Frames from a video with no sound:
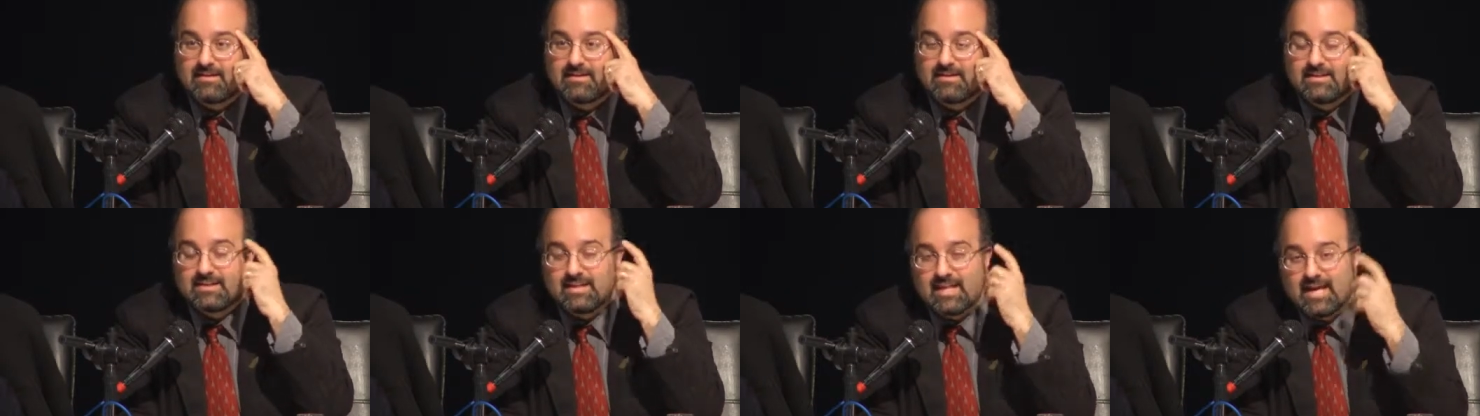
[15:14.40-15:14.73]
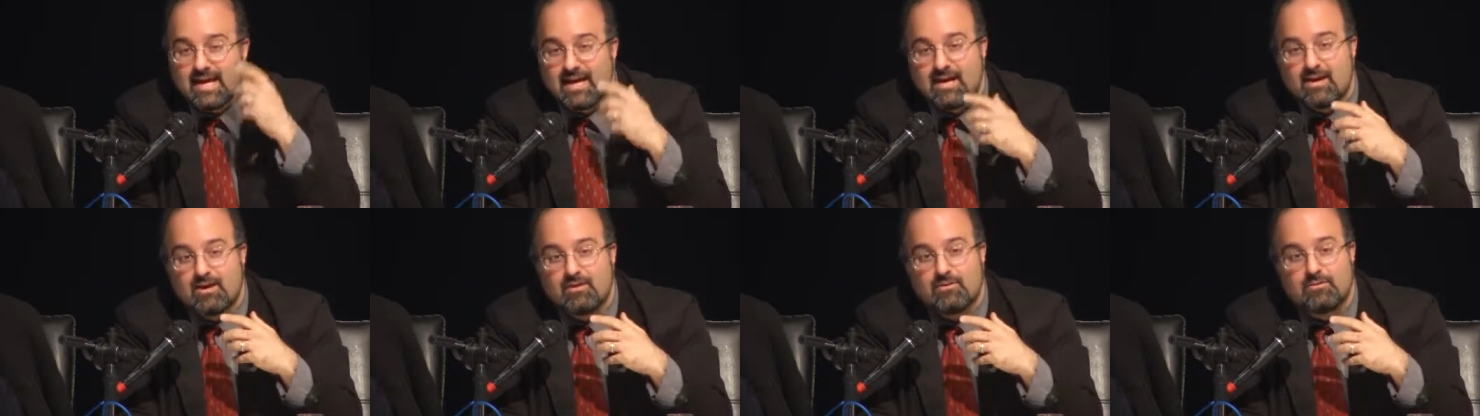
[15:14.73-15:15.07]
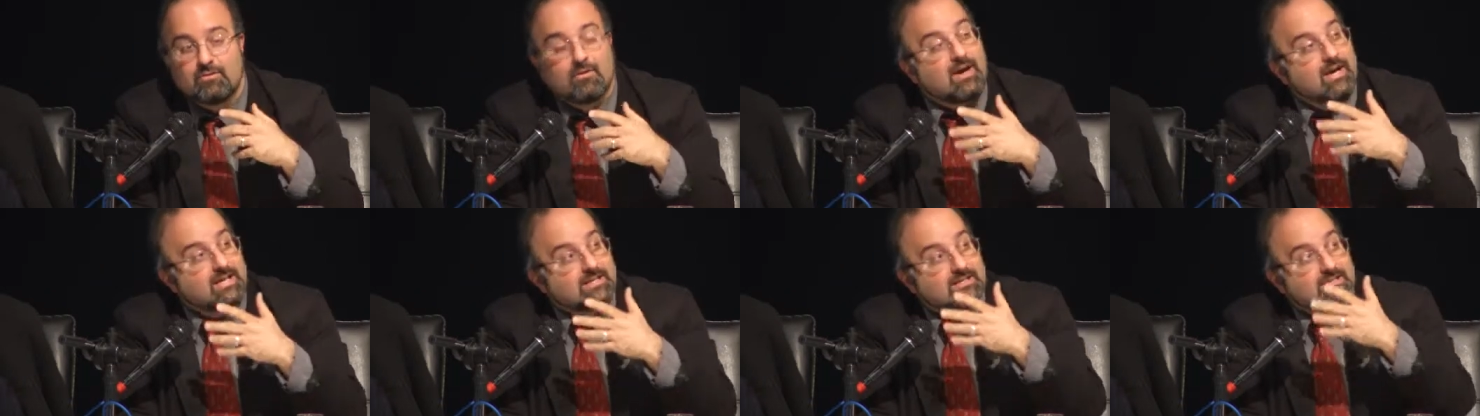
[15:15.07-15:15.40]

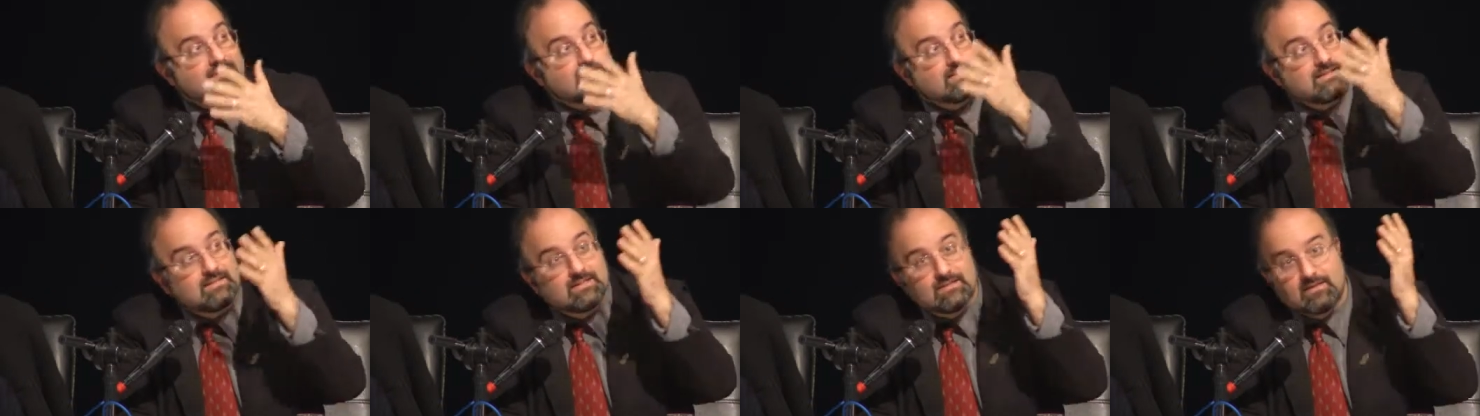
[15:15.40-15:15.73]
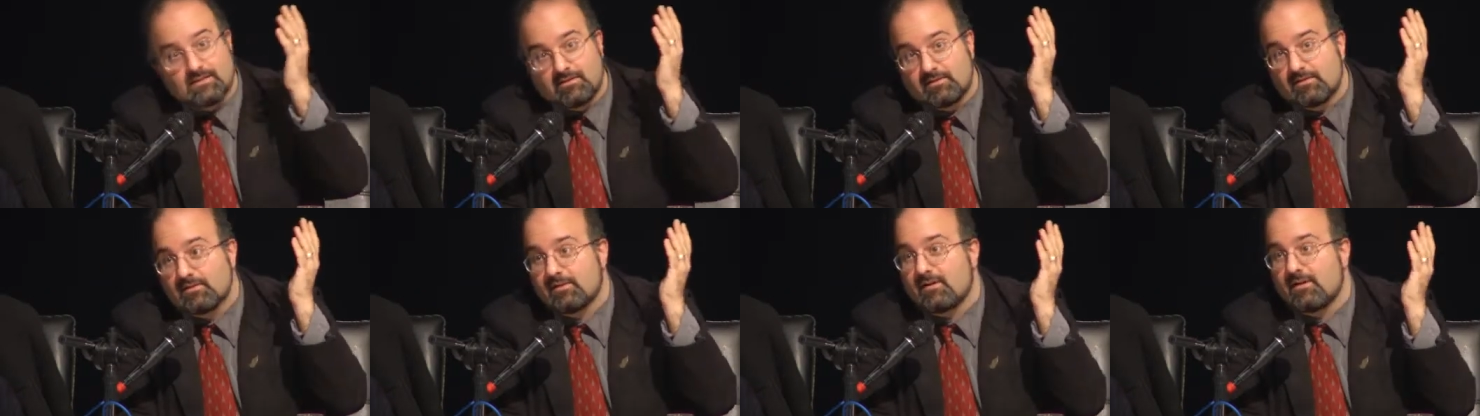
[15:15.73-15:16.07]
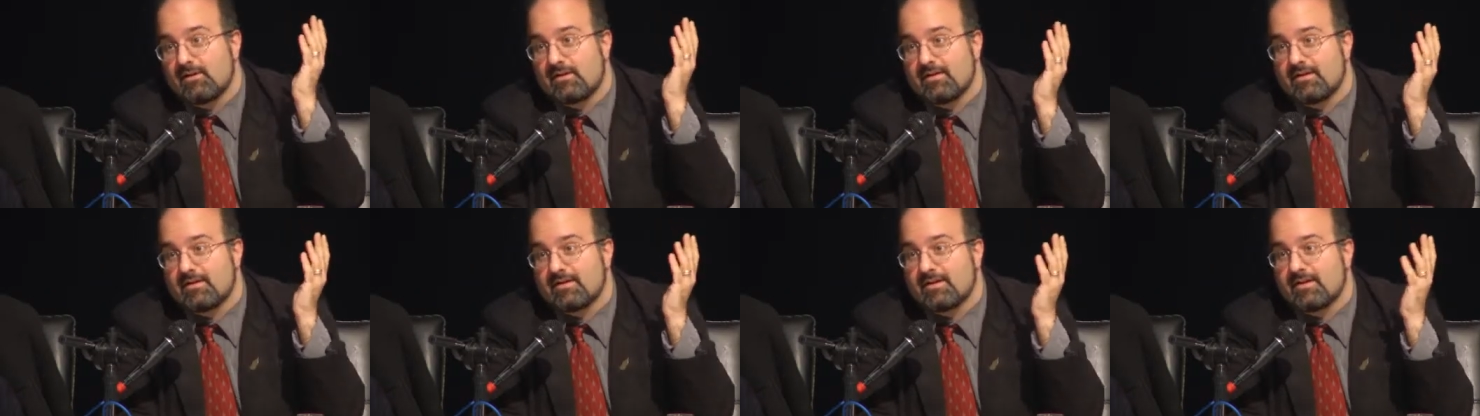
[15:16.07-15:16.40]
now I see
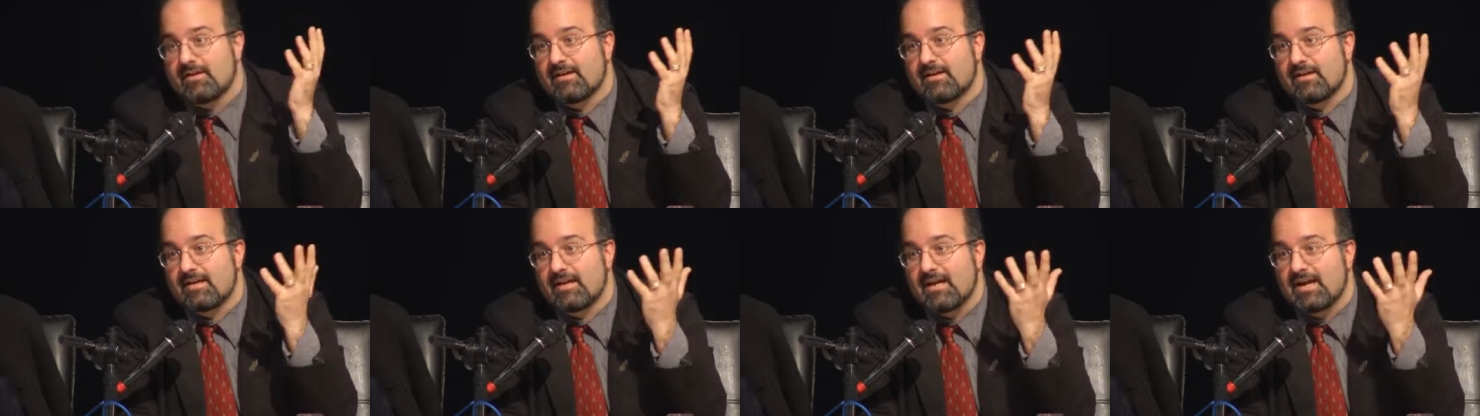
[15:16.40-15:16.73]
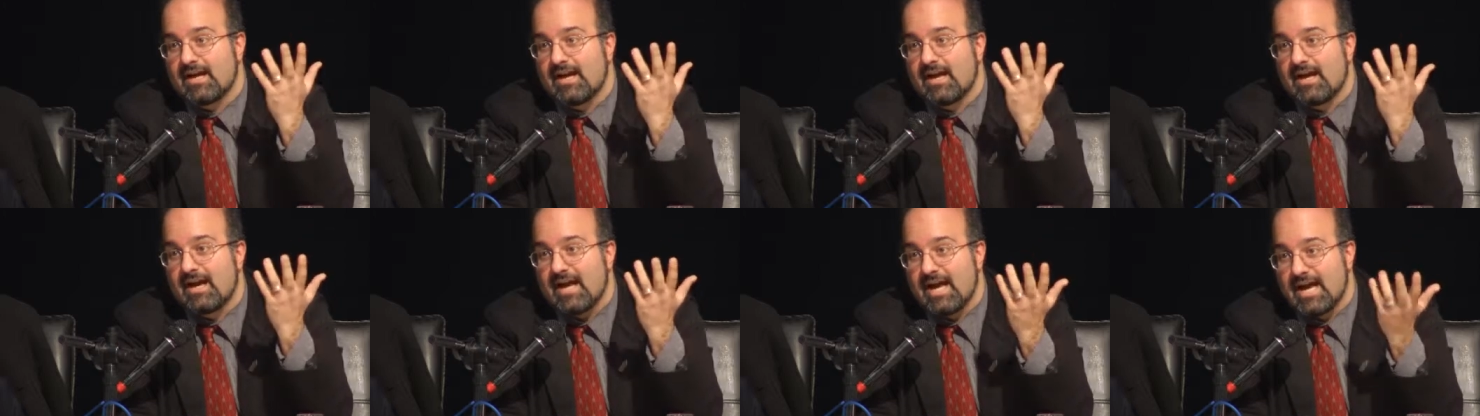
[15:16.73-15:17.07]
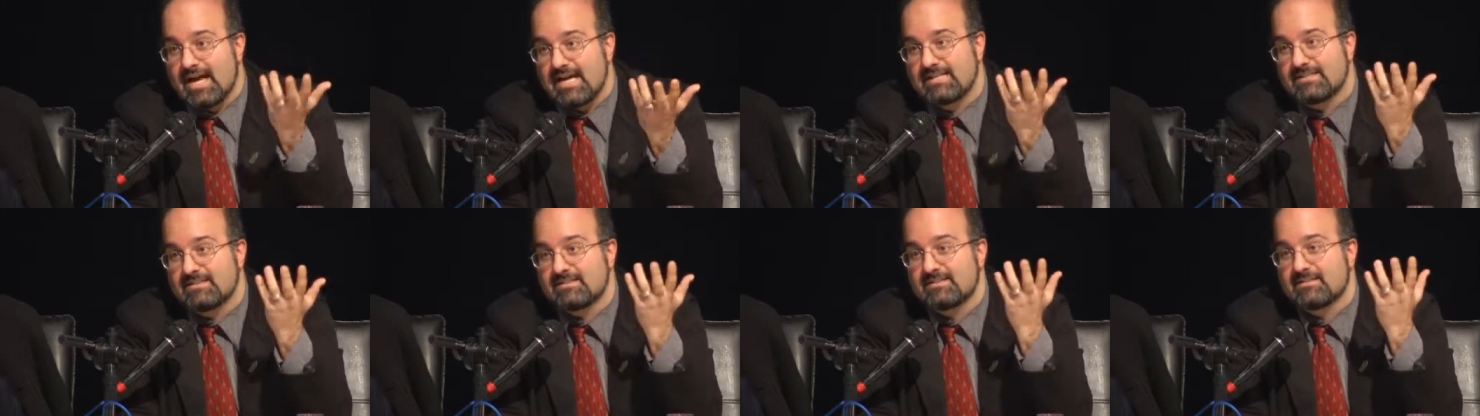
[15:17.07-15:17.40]
Allah
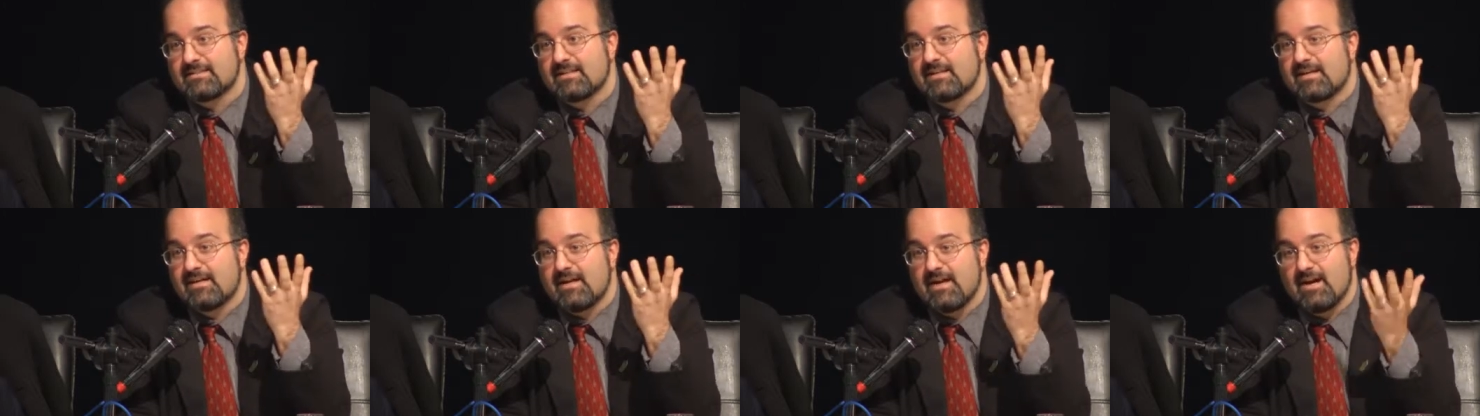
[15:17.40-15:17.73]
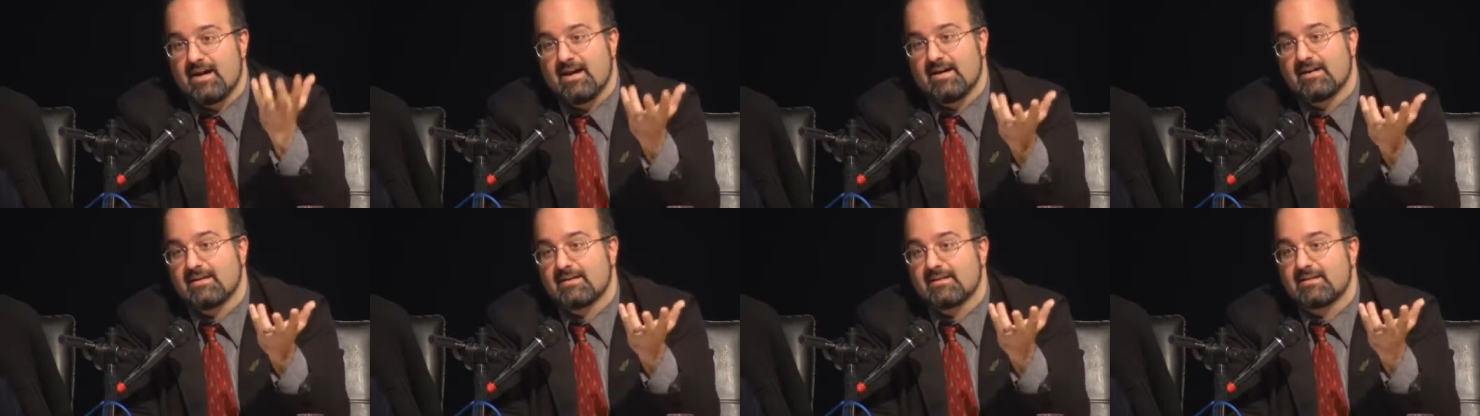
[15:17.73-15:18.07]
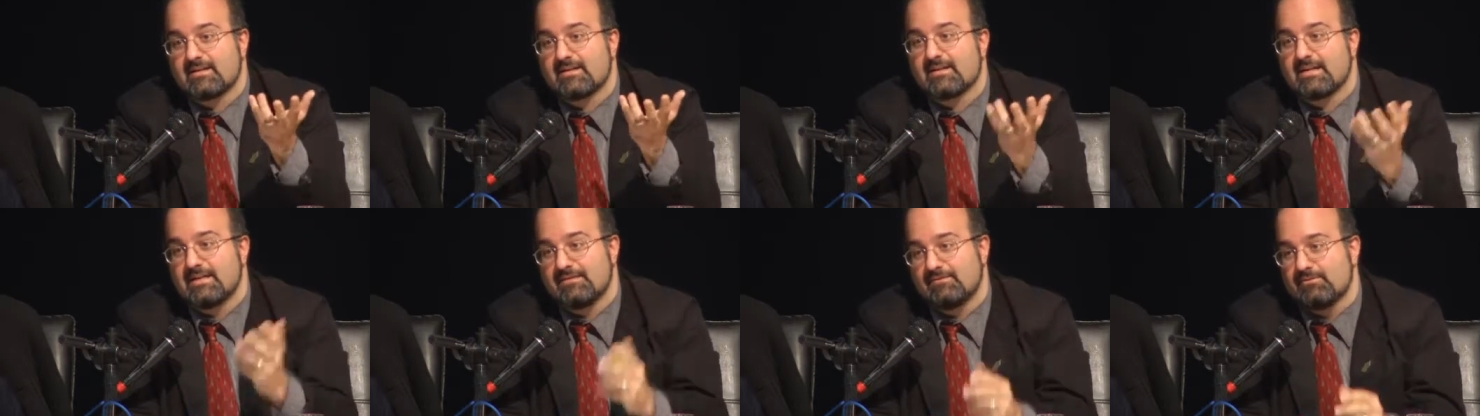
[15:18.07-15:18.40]
as haq
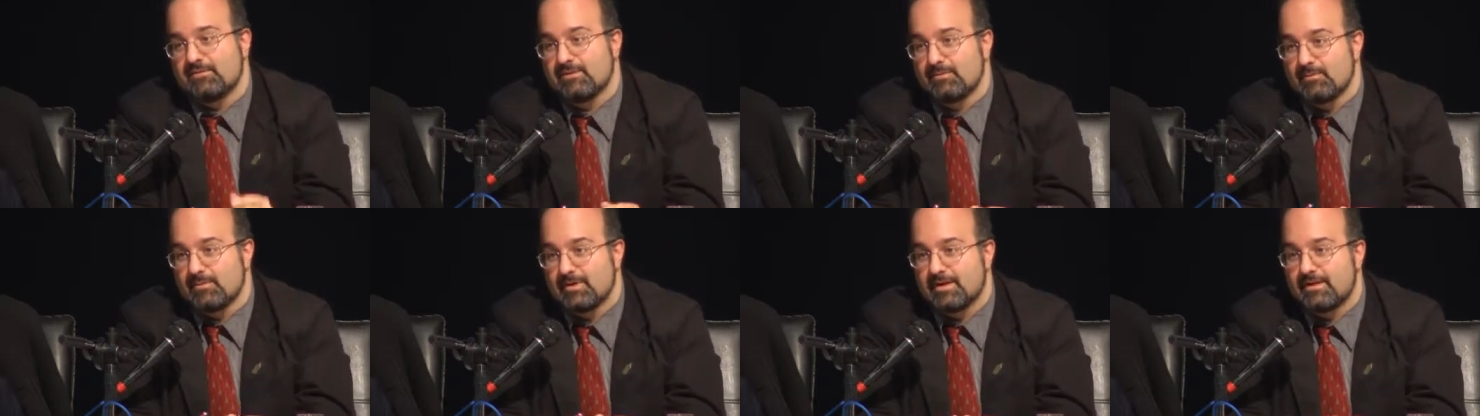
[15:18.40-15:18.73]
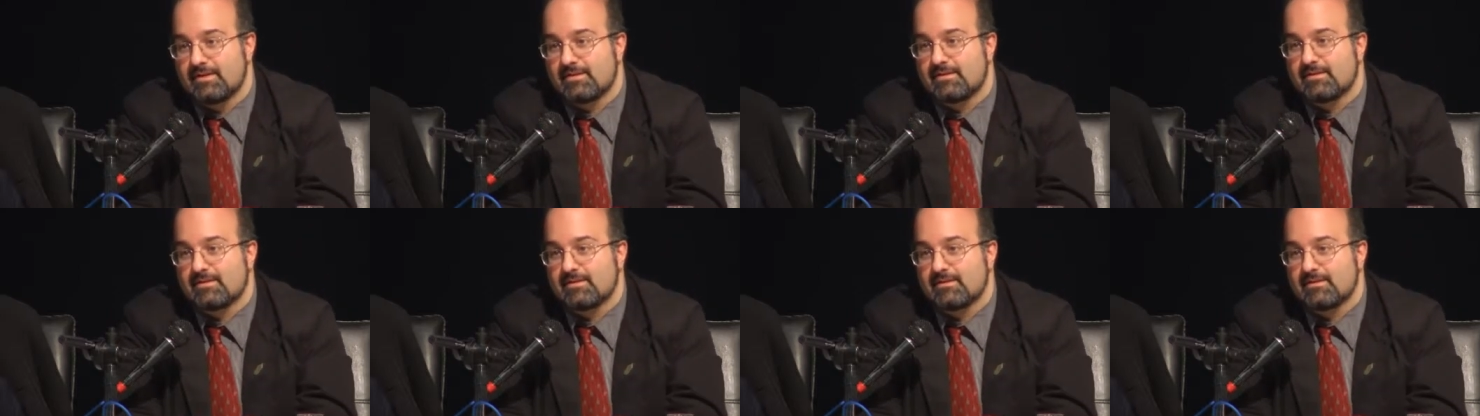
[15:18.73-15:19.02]
everywhere.